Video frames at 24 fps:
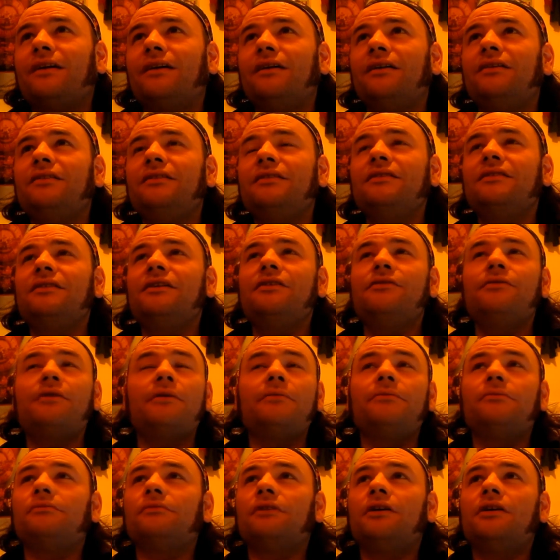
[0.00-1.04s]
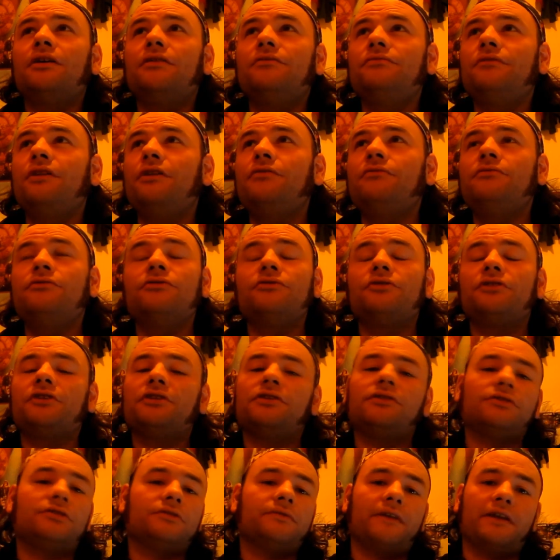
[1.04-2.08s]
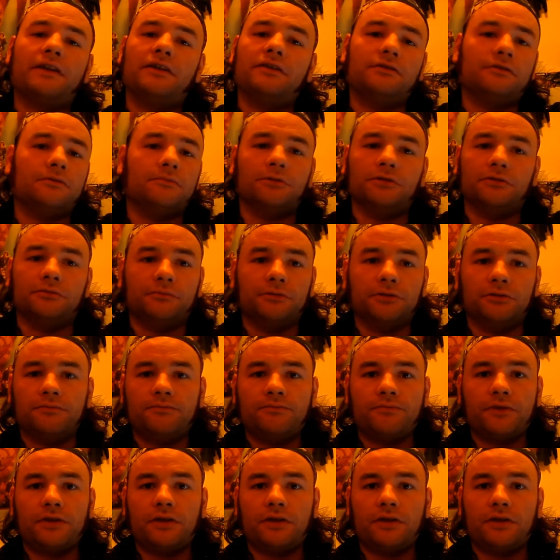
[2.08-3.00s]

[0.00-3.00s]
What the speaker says: I don't know, no more than it does of any other movement.